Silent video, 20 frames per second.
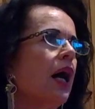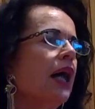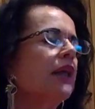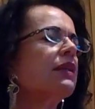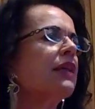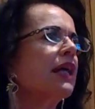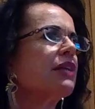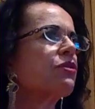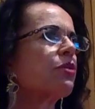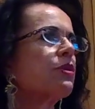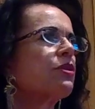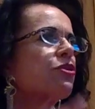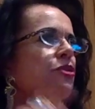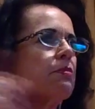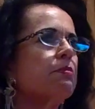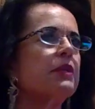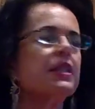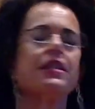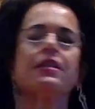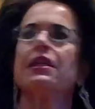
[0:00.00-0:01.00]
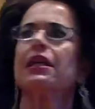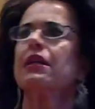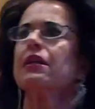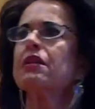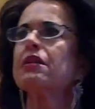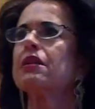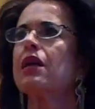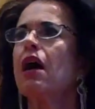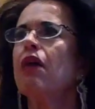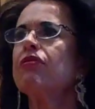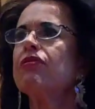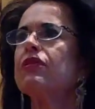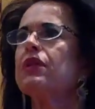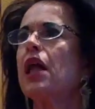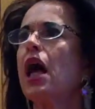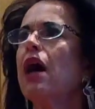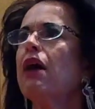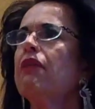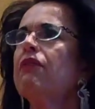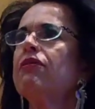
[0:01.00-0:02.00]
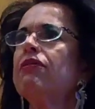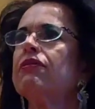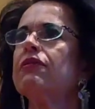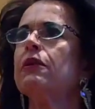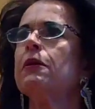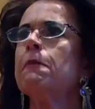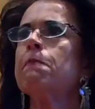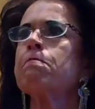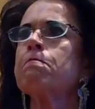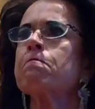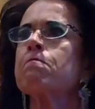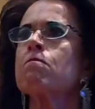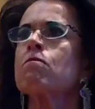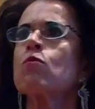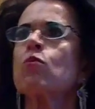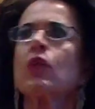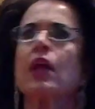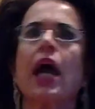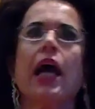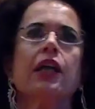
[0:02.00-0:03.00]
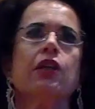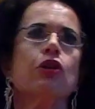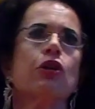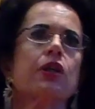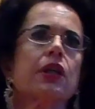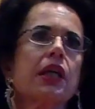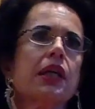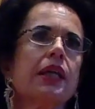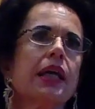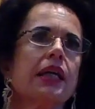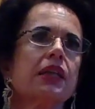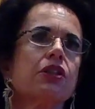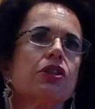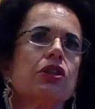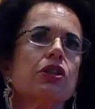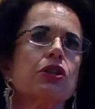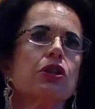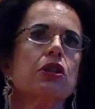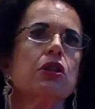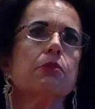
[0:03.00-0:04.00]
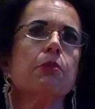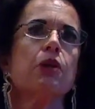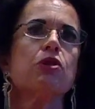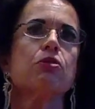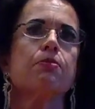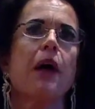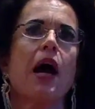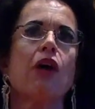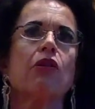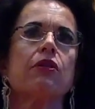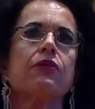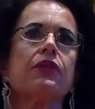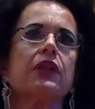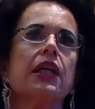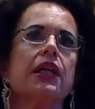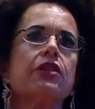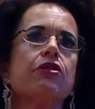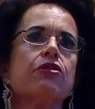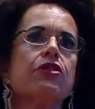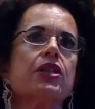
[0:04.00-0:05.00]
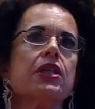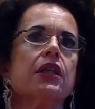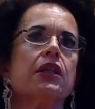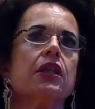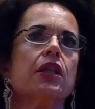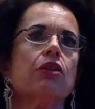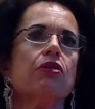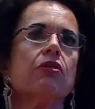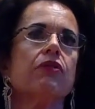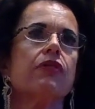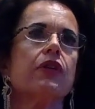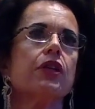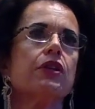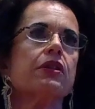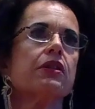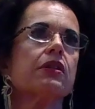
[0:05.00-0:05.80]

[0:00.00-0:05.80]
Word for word: And that's what you're missing, self-love and your connection to the most powerful energy in the universe.